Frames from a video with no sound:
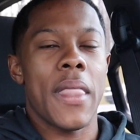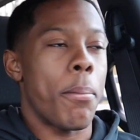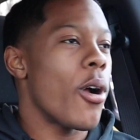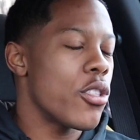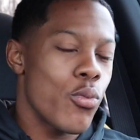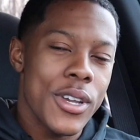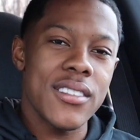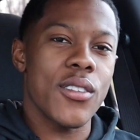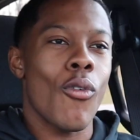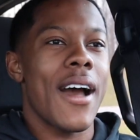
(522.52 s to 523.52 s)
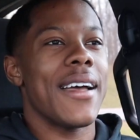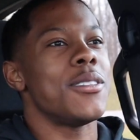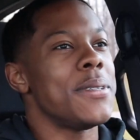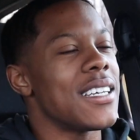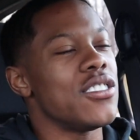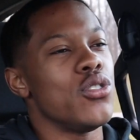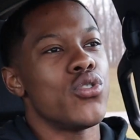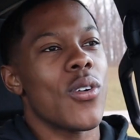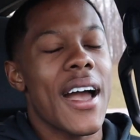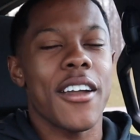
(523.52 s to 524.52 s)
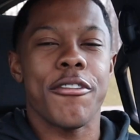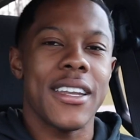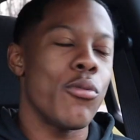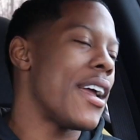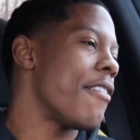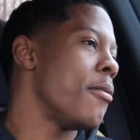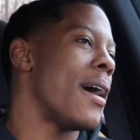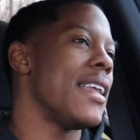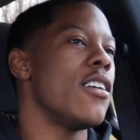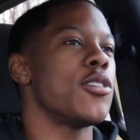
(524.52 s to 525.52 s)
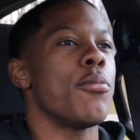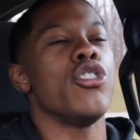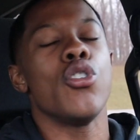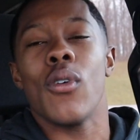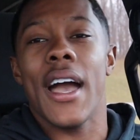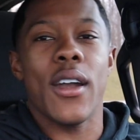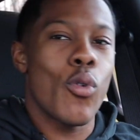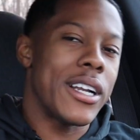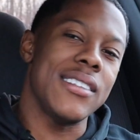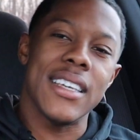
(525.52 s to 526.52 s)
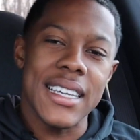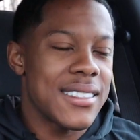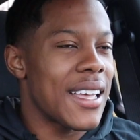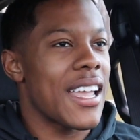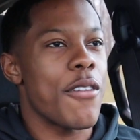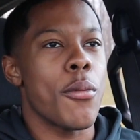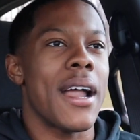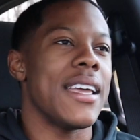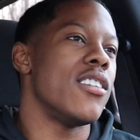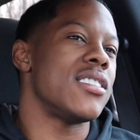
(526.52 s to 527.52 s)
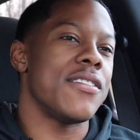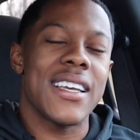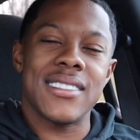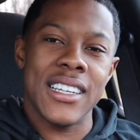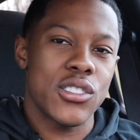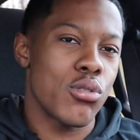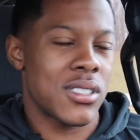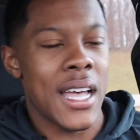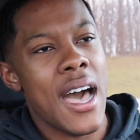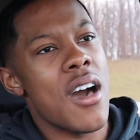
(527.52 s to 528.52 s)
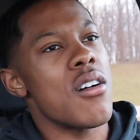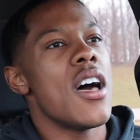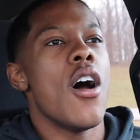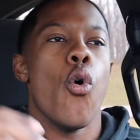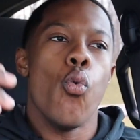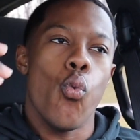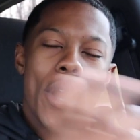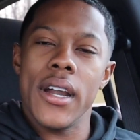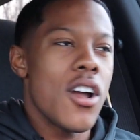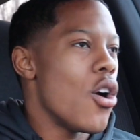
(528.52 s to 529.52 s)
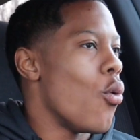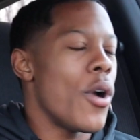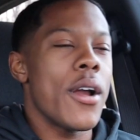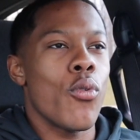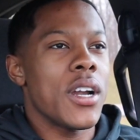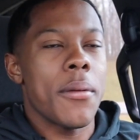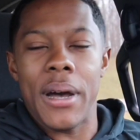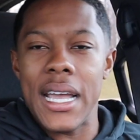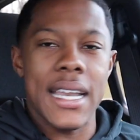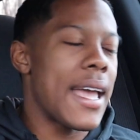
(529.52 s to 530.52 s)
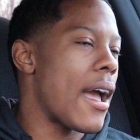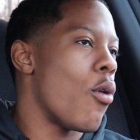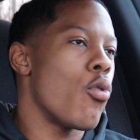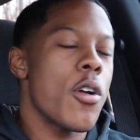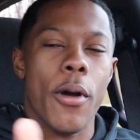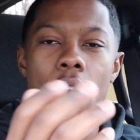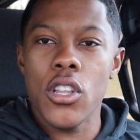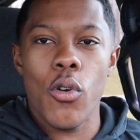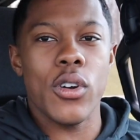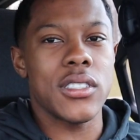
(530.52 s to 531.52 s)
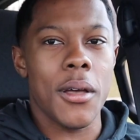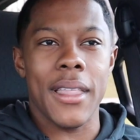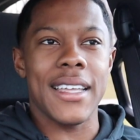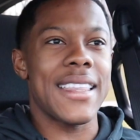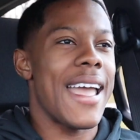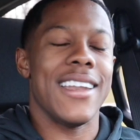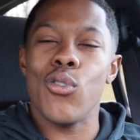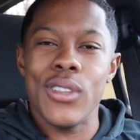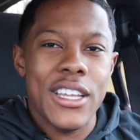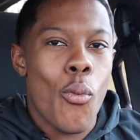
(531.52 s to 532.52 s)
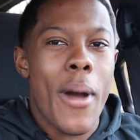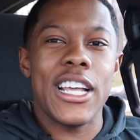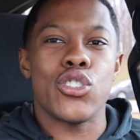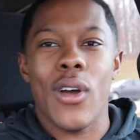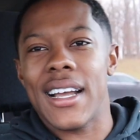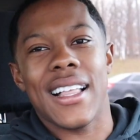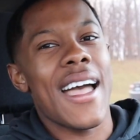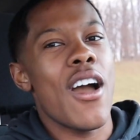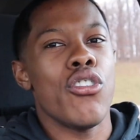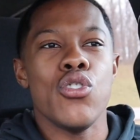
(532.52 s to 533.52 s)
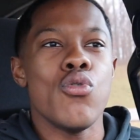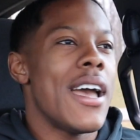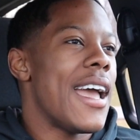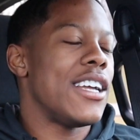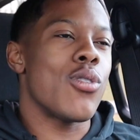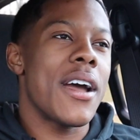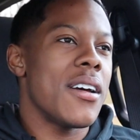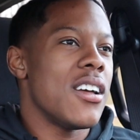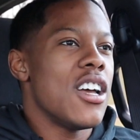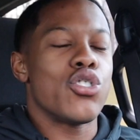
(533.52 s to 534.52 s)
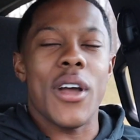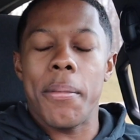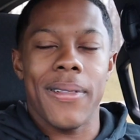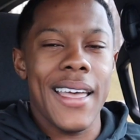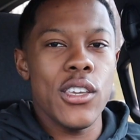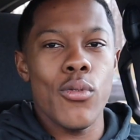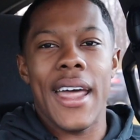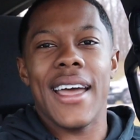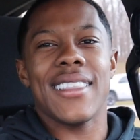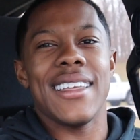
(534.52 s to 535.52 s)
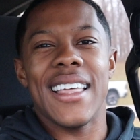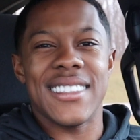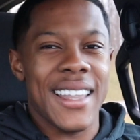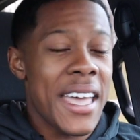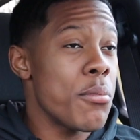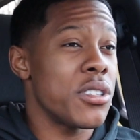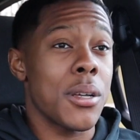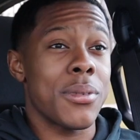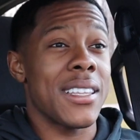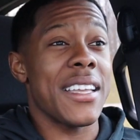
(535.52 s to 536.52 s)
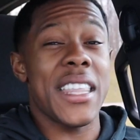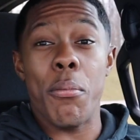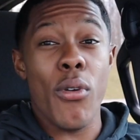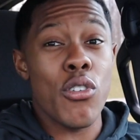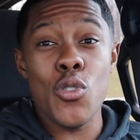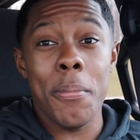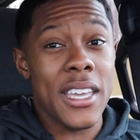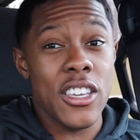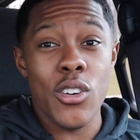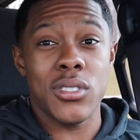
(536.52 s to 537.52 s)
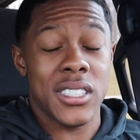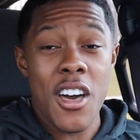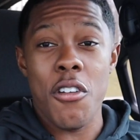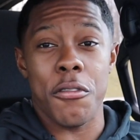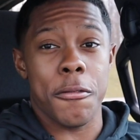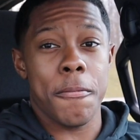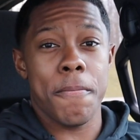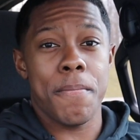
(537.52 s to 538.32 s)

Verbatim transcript: And part of the reason why is because you trying to fit in with everybody else, bro. You don't gotta wear tees like everybody else. If that's not your style, wear wear wear a button down, wear a polo or something like that. And don't let nobody try to clown you and try to try to play you and act like that's lame or something like that. Bro, you being yourself.